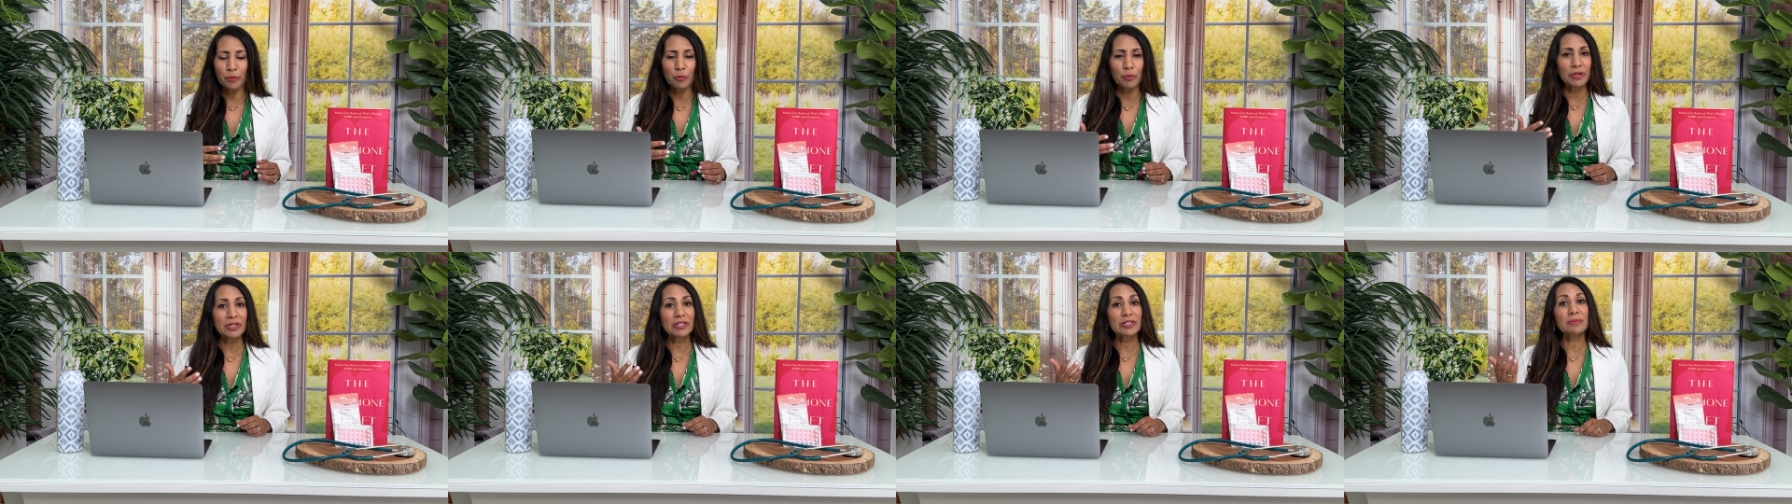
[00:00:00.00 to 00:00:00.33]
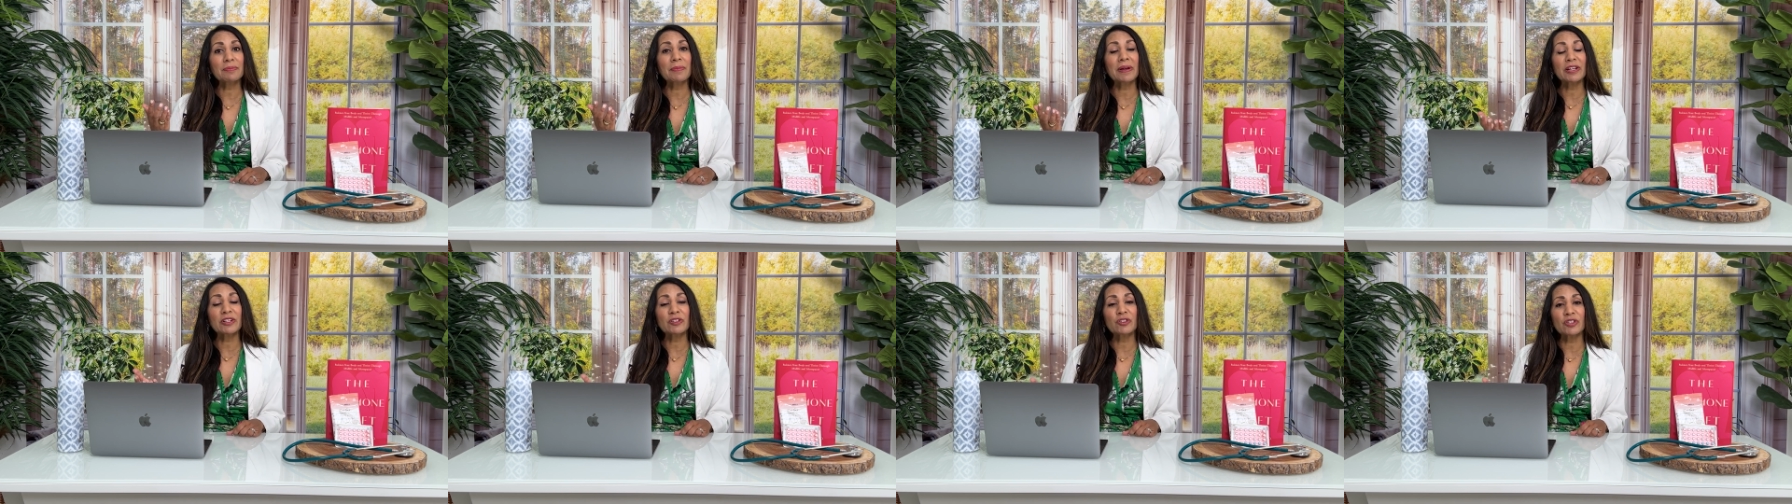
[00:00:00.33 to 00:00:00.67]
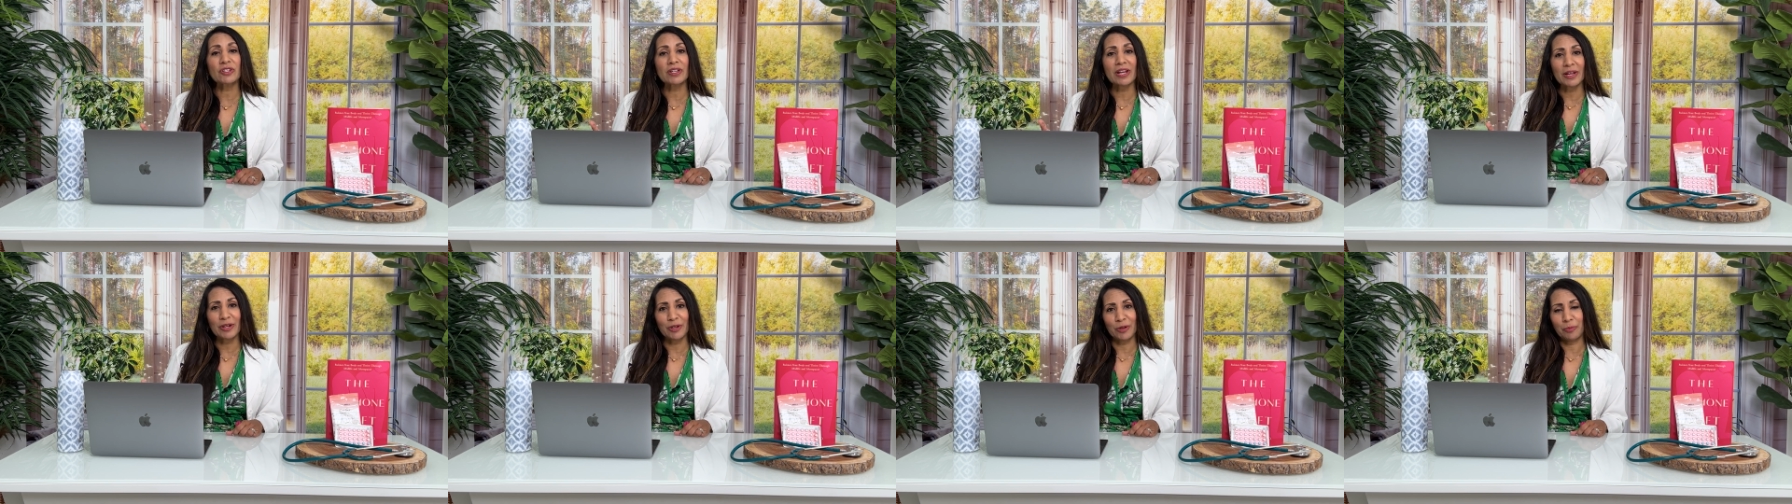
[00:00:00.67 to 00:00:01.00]
what is my
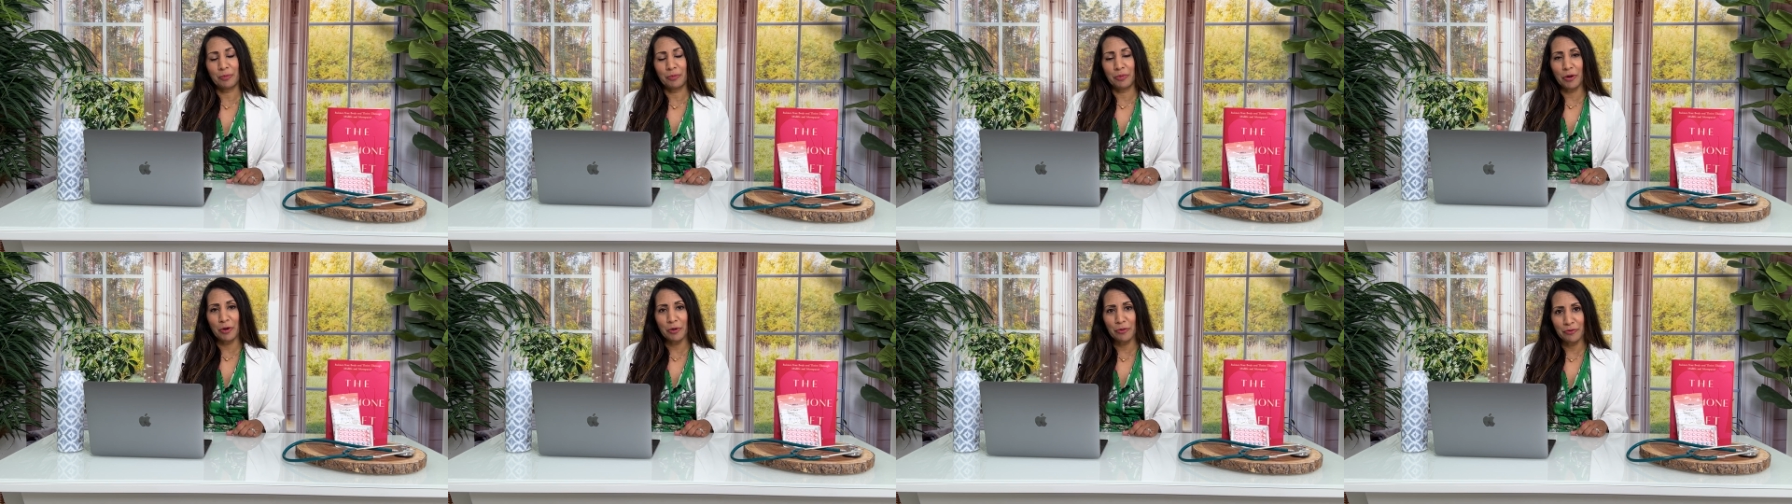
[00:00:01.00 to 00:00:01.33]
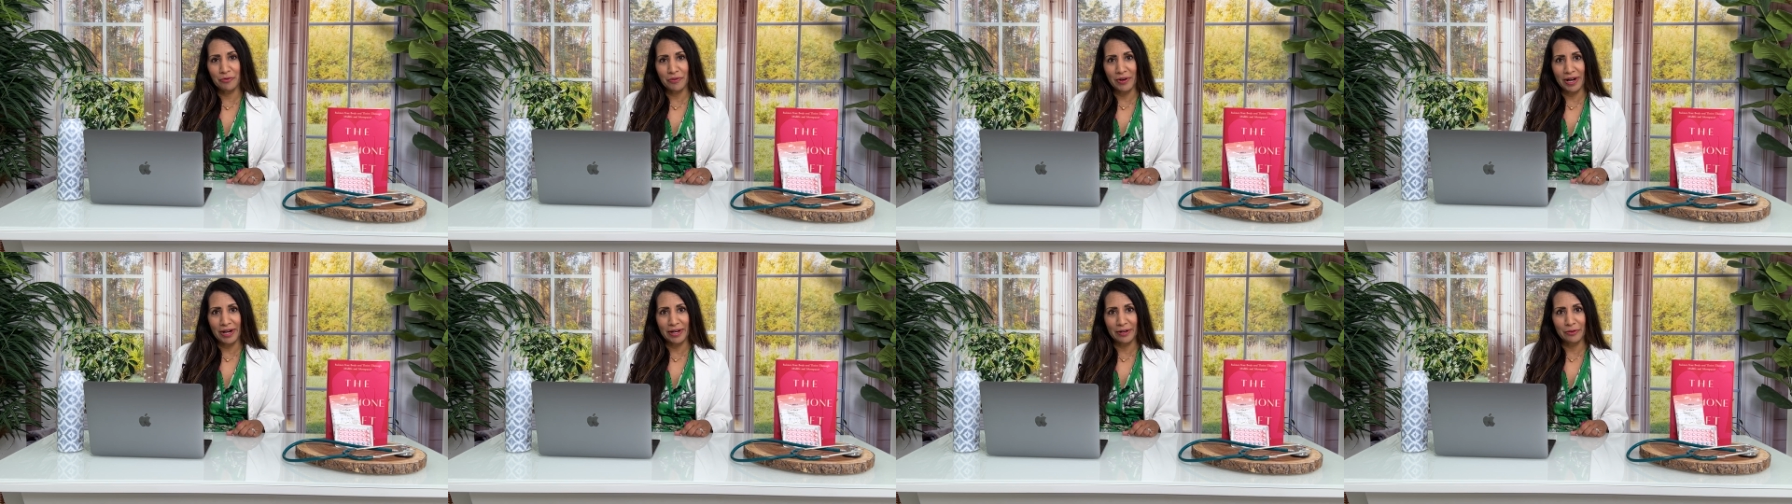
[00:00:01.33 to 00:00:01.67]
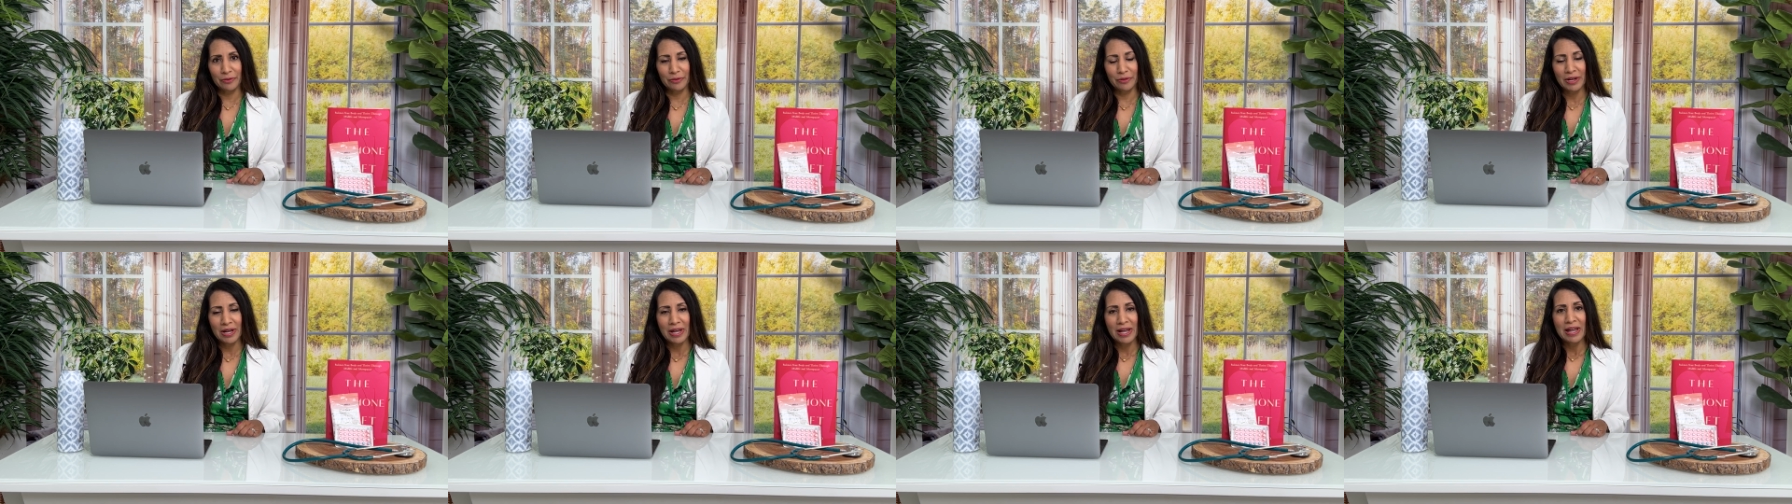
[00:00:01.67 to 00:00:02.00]
genetic
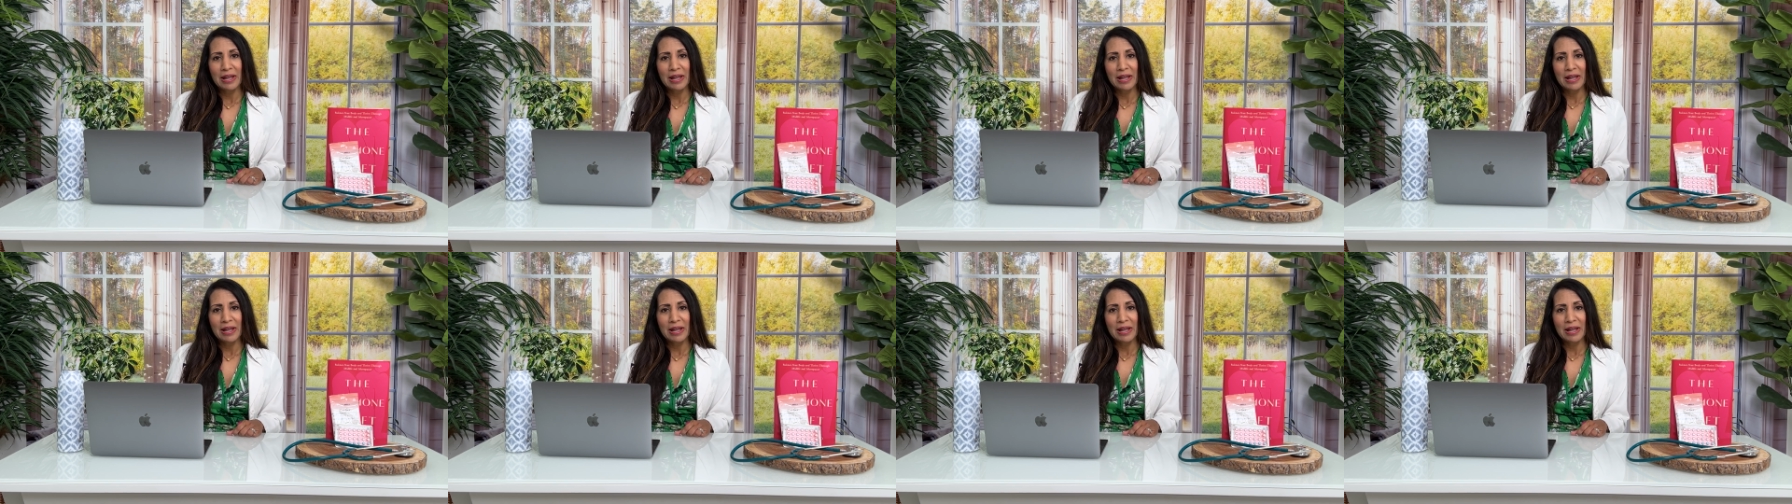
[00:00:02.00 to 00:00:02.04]
profile,